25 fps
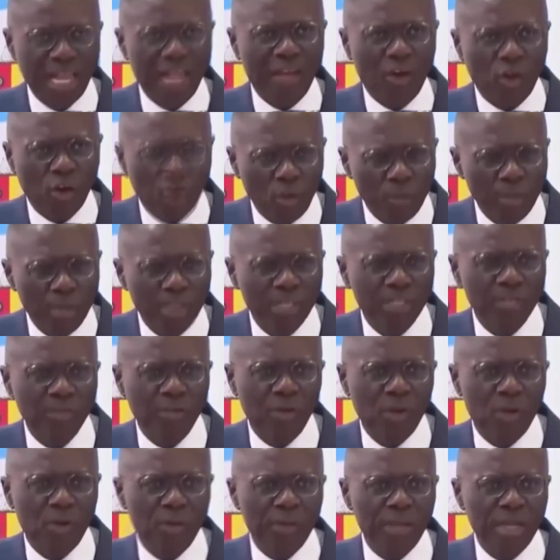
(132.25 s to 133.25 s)
economic
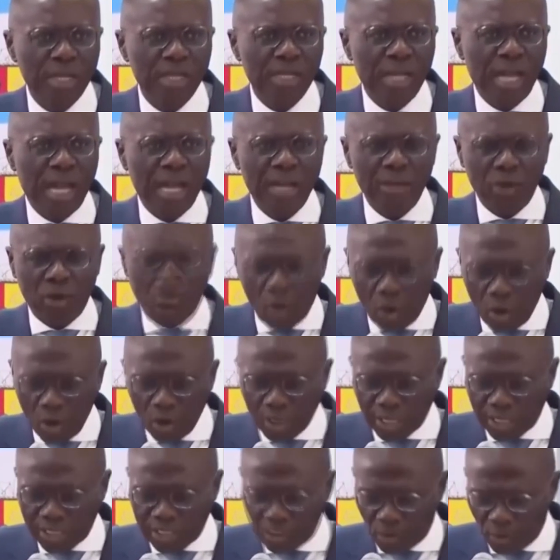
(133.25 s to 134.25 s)
development and
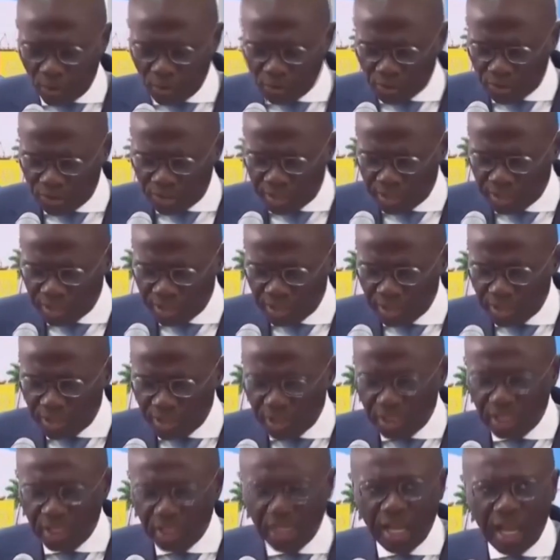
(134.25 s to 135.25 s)
all that comes with it.
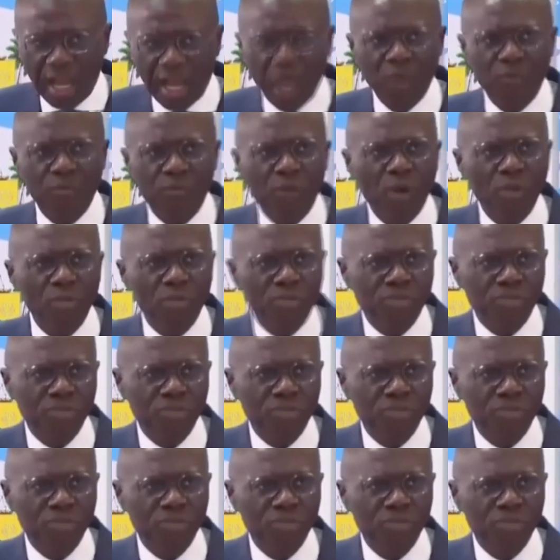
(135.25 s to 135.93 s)
And of course,